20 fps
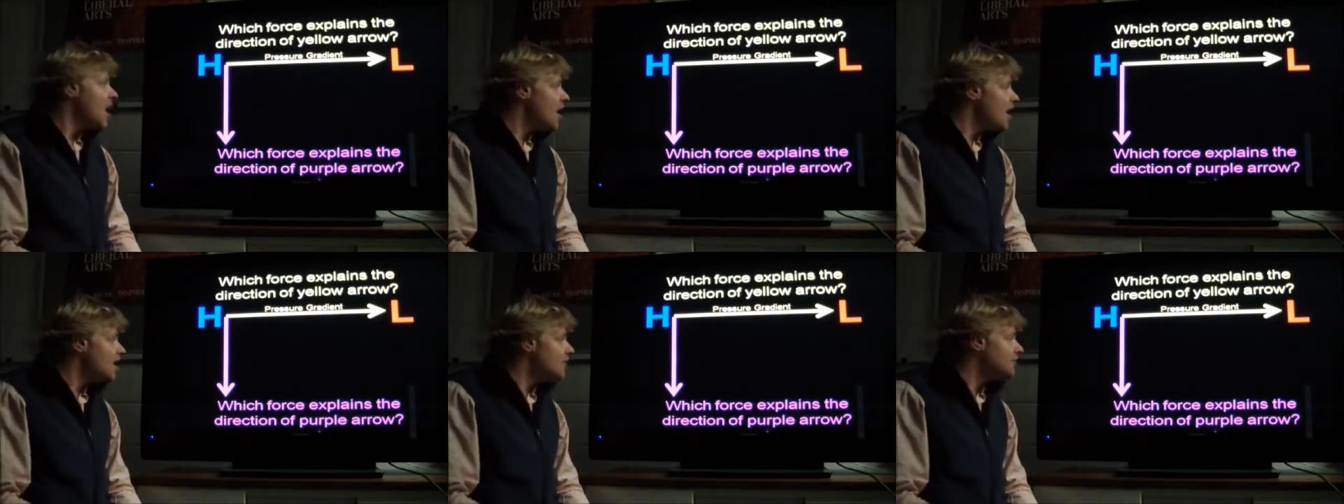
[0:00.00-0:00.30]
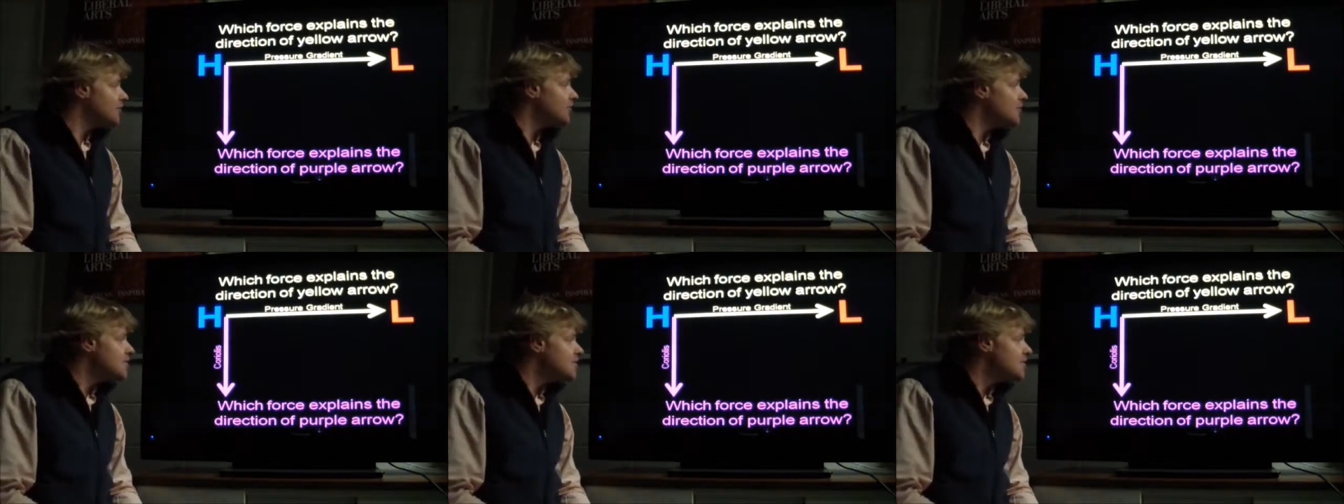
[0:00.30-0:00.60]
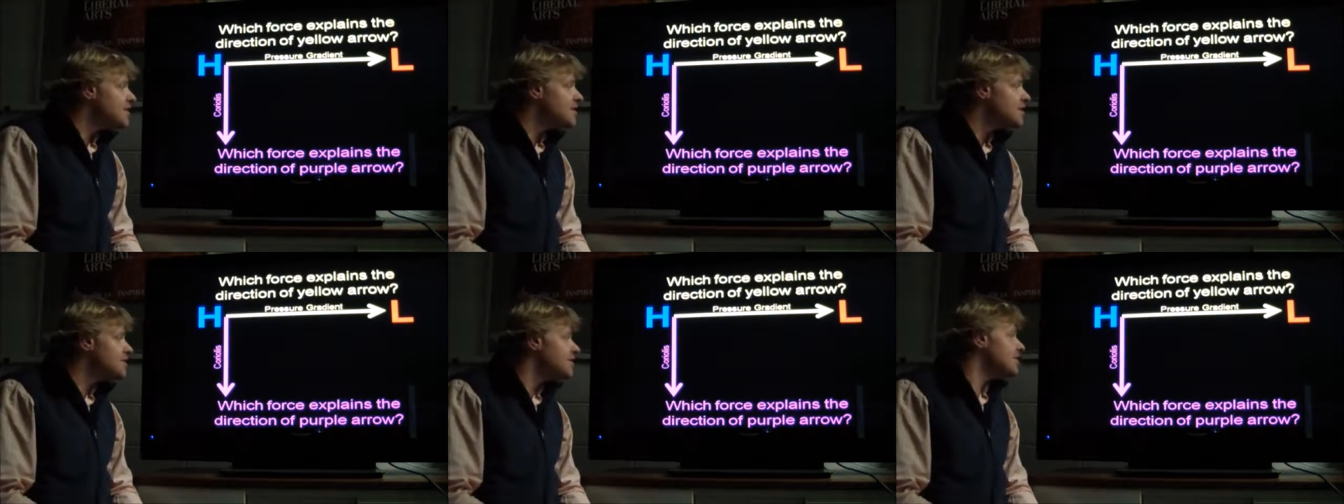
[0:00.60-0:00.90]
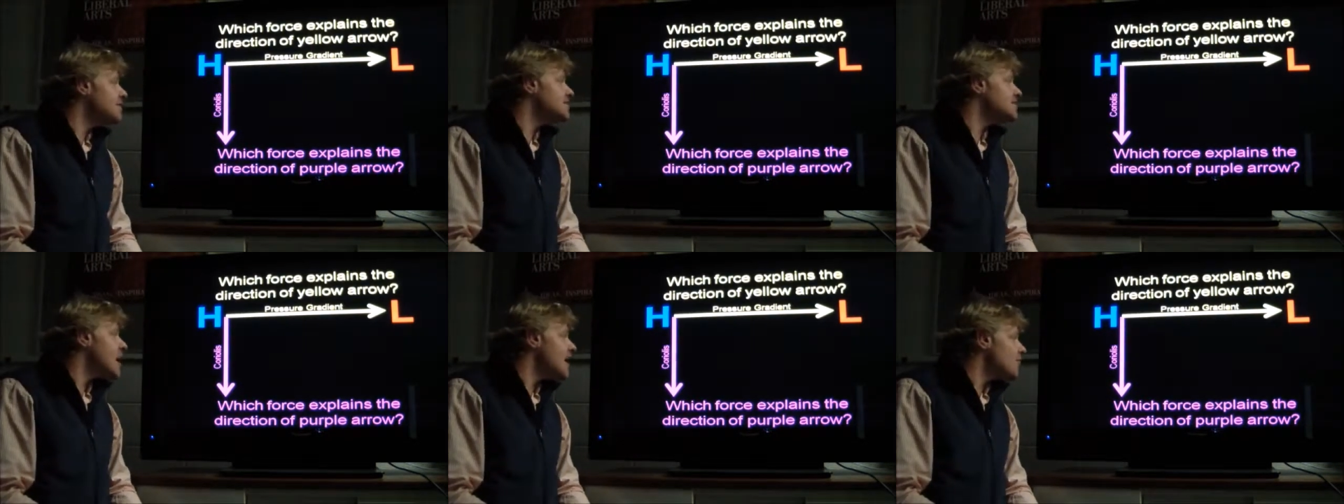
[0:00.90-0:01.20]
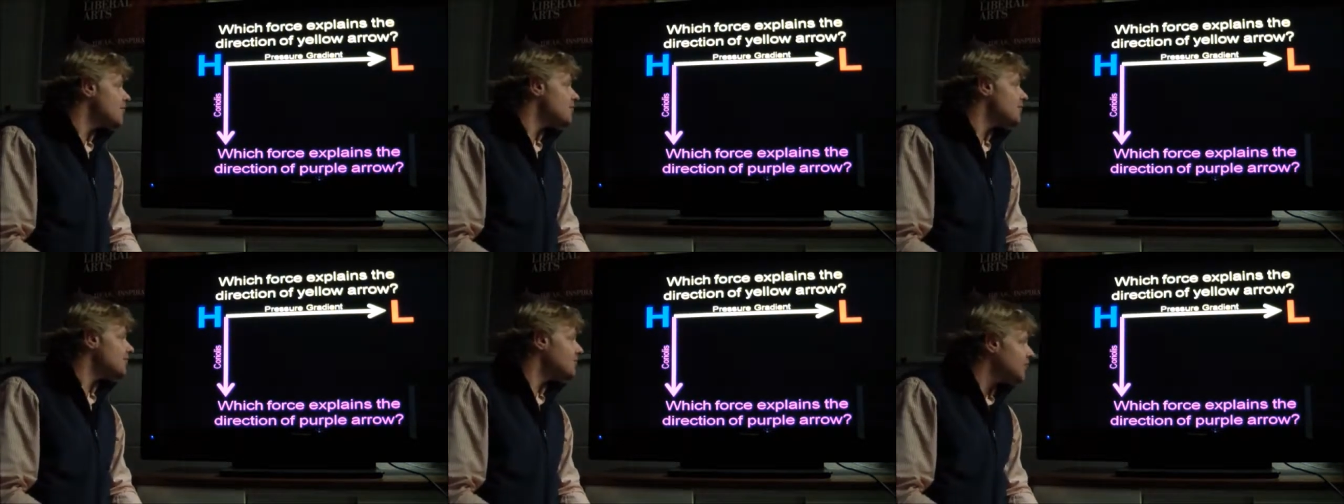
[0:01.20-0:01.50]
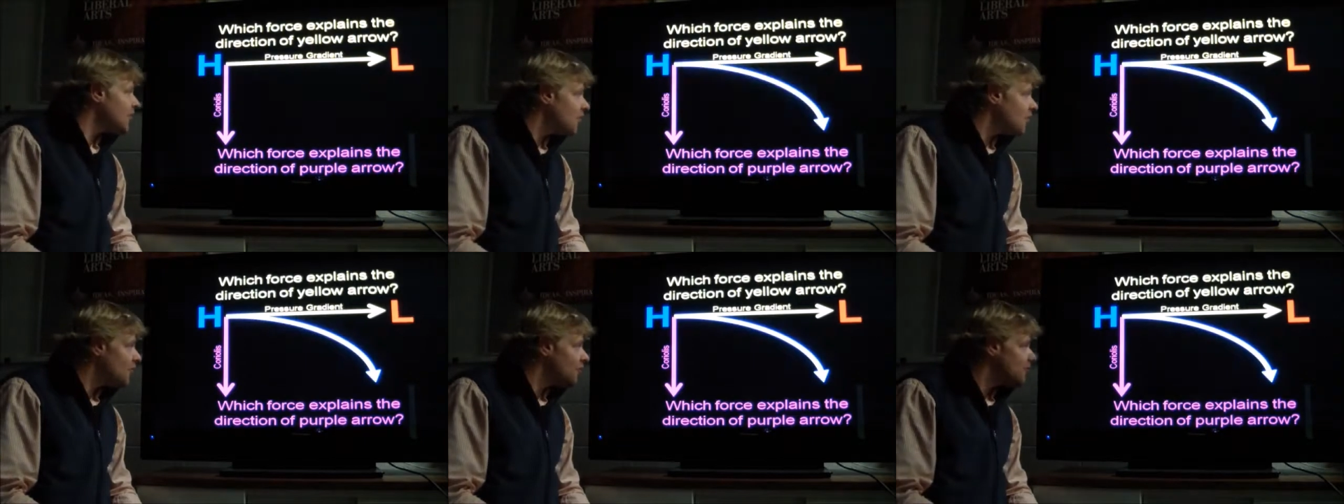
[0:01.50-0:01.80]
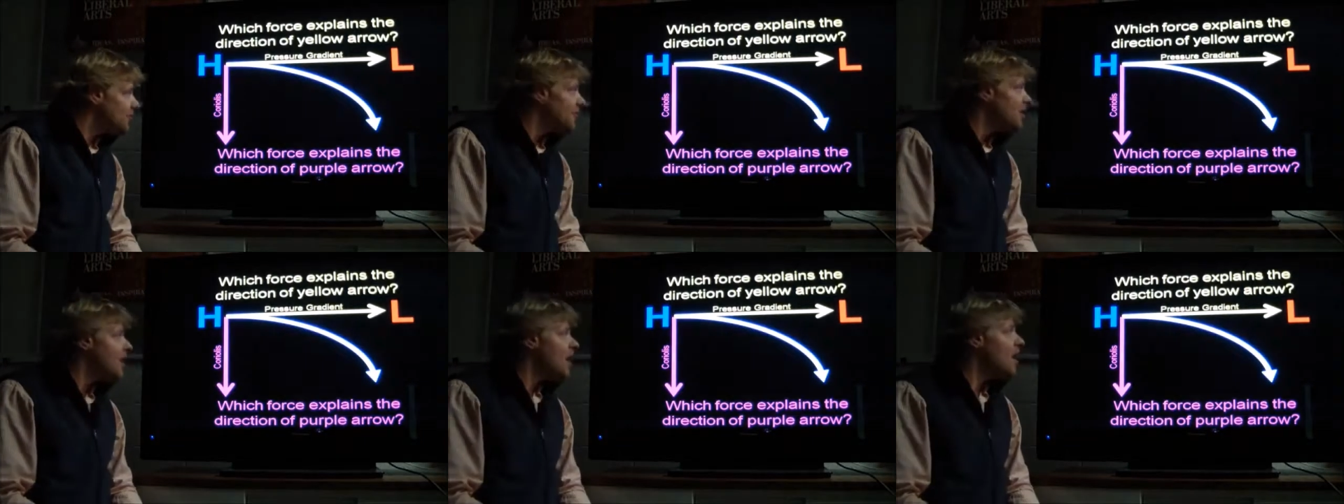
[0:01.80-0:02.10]
So then the net
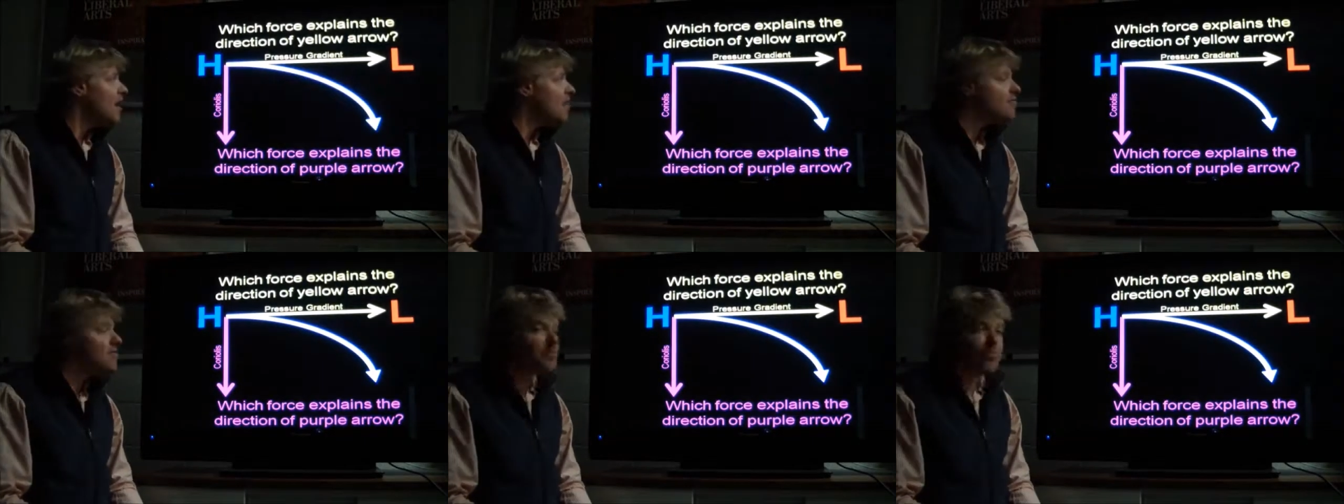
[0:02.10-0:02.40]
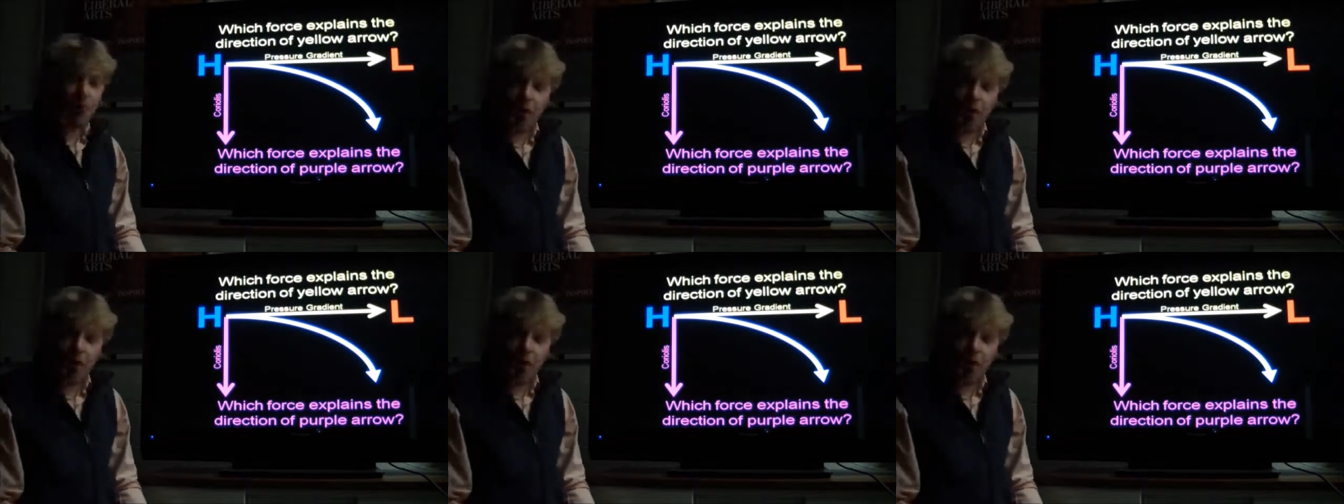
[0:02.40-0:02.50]
result of the